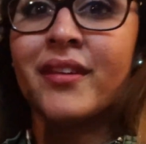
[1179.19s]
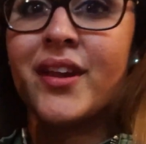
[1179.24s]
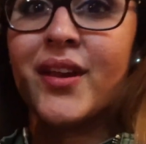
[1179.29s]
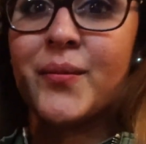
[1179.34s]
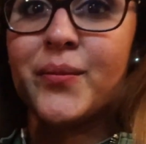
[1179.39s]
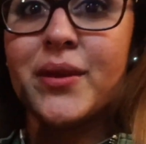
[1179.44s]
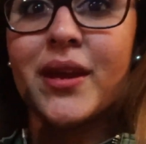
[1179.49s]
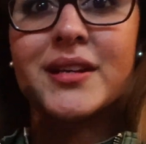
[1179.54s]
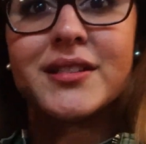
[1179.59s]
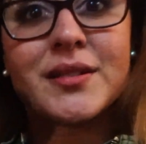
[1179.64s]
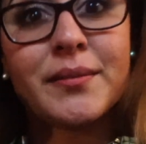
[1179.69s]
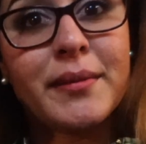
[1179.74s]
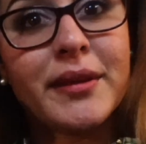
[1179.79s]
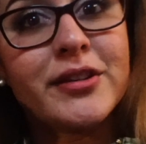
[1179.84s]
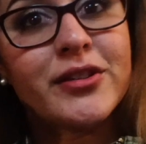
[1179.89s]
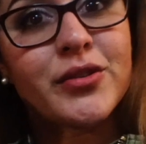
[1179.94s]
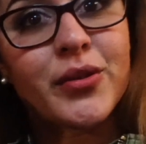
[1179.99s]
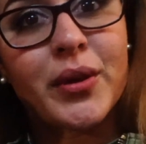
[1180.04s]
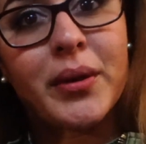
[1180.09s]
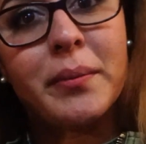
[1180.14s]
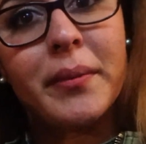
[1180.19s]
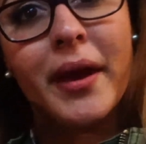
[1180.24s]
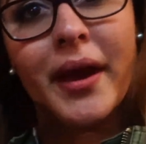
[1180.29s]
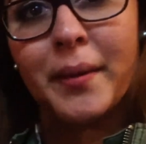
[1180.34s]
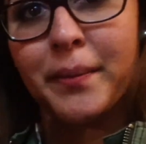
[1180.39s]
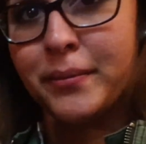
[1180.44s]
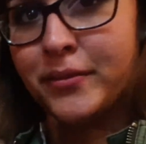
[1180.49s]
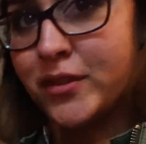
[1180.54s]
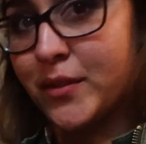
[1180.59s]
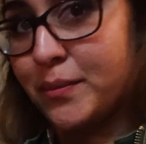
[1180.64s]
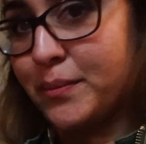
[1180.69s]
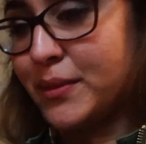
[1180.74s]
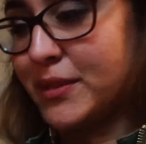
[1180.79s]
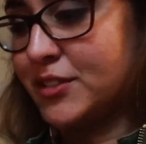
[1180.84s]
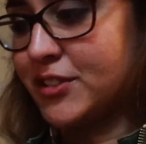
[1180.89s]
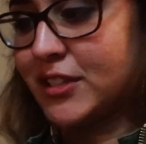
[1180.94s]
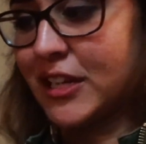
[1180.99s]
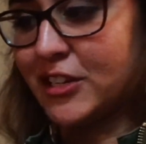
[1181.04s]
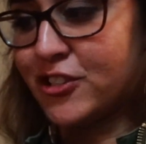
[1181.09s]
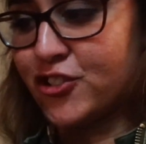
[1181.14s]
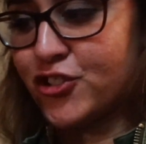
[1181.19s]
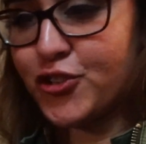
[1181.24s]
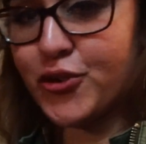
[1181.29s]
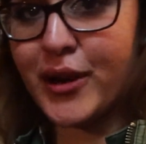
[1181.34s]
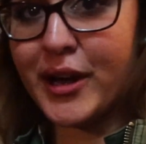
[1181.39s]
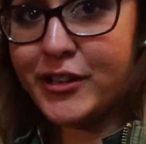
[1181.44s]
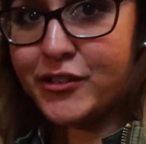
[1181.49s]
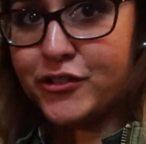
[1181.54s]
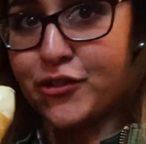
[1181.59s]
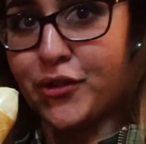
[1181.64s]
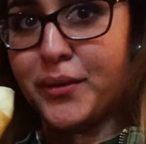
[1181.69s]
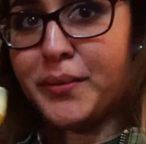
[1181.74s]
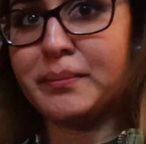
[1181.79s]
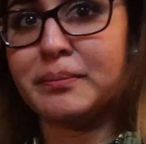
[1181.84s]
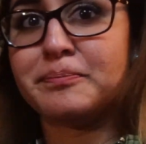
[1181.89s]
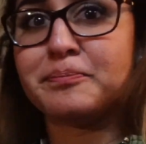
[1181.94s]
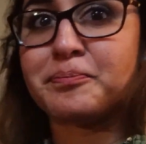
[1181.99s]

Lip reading: And we had some ice cream. I had some pistachio ice cream.